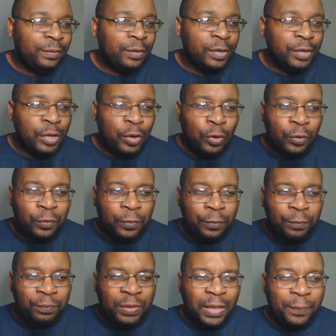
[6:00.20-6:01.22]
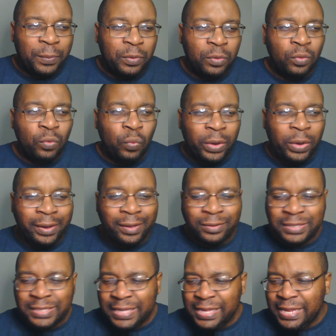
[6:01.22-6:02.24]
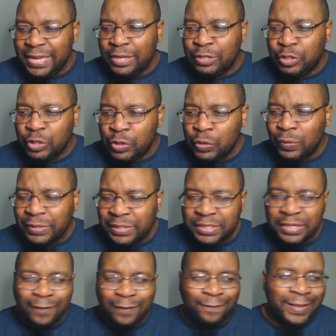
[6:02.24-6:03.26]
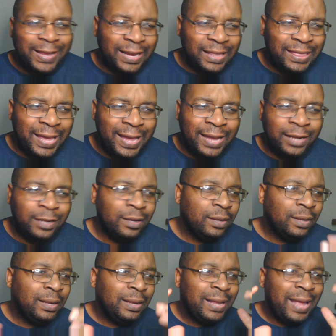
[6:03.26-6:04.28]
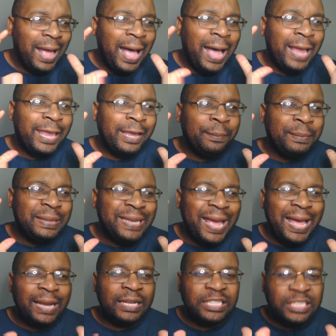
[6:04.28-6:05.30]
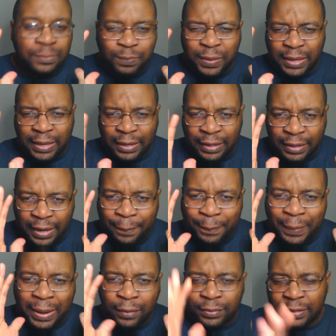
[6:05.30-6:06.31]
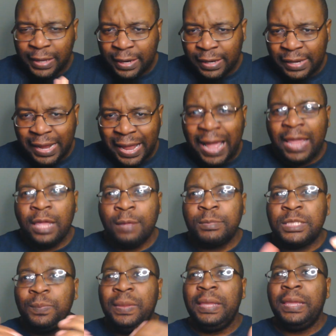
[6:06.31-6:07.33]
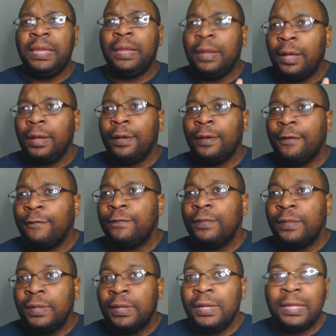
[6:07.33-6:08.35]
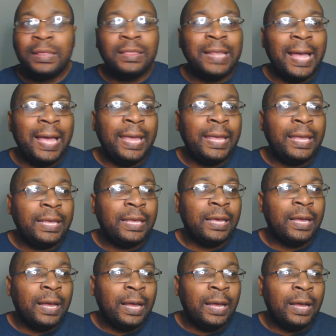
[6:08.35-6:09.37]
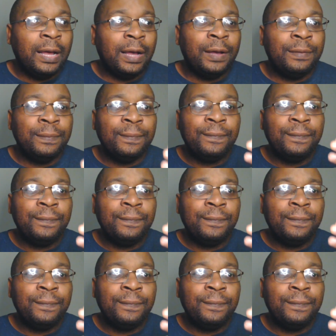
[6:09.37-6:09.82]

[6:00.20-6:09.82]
you know, people will tease you and stuff like that. I am not speaking about that. I am speaking of like uh,